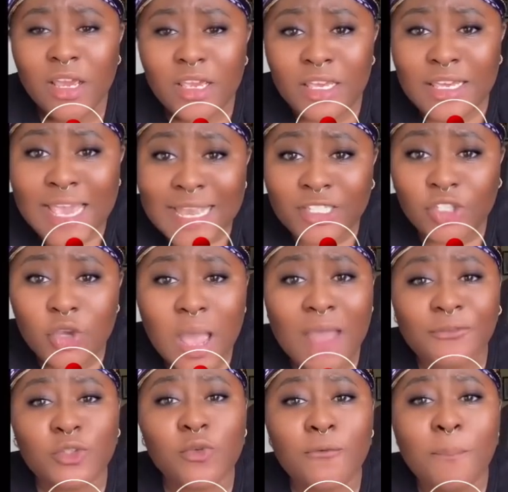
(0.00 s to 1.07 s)
Yes, you
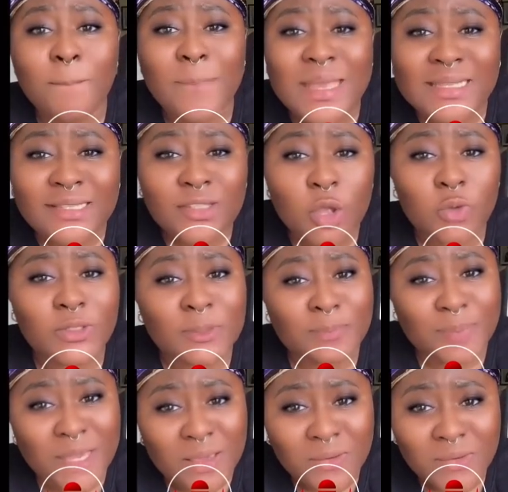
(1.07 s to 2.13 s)
have to meet those
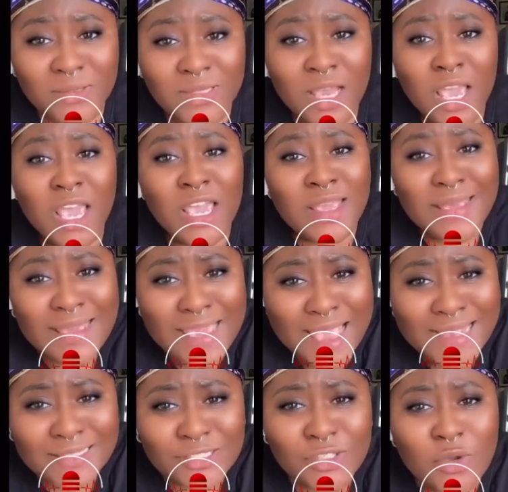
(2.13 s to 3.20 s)
bills.
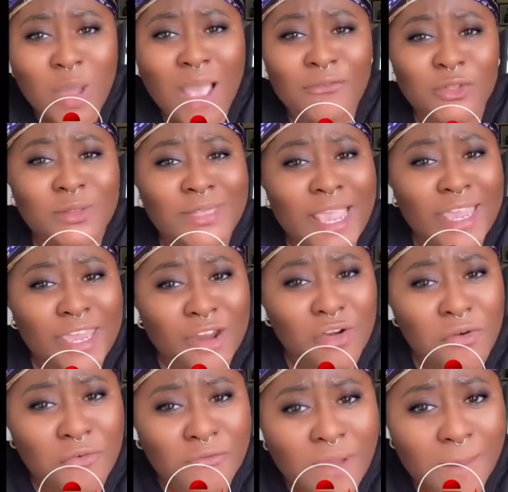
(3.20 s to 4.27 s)
Yes, you have to take care
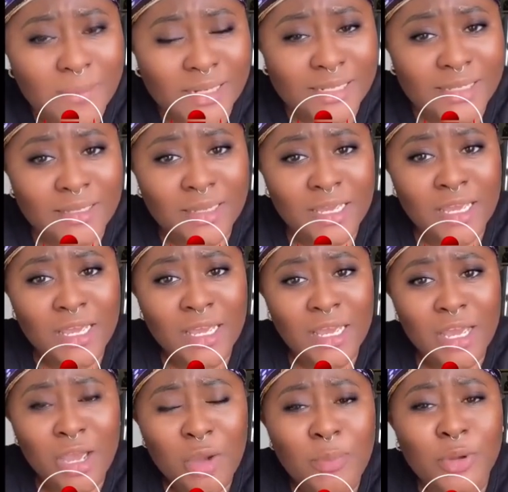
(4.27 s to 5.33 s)
of family.
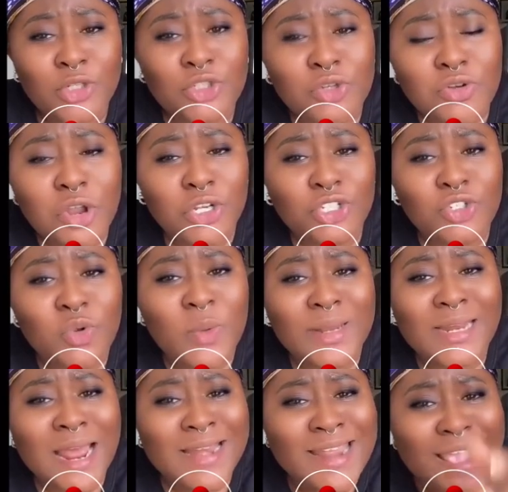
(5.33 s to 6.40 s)
But do not do
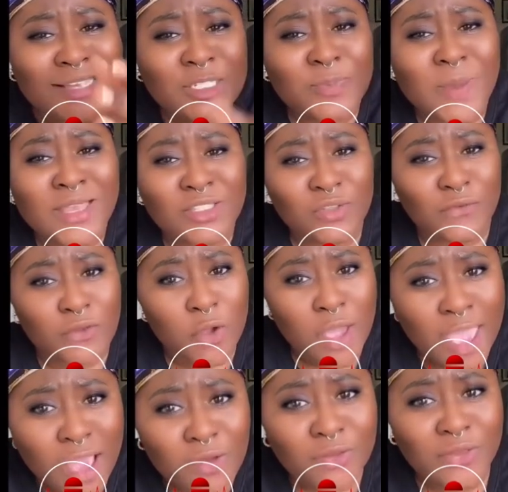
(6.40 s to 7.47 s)
it at the expense of your
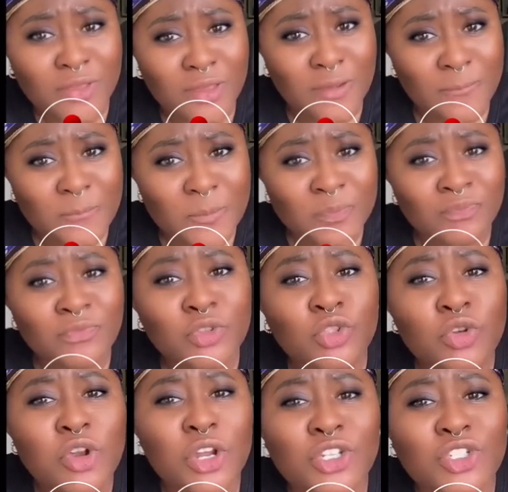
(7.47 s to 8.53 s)
health.
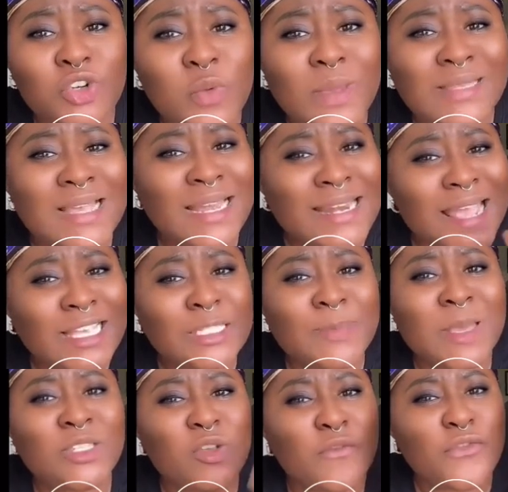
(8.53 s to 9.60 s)
Do not do it at the
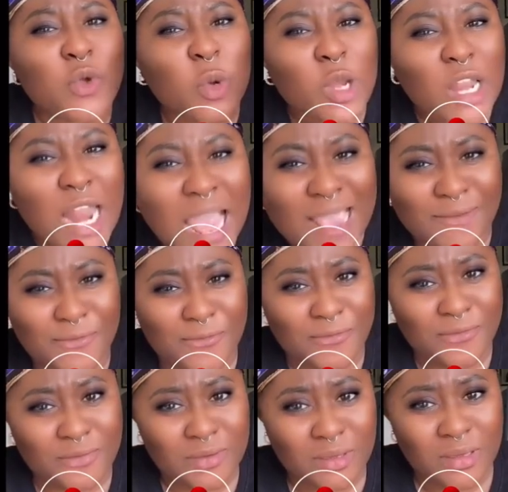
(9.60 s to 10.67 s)
expense of your life.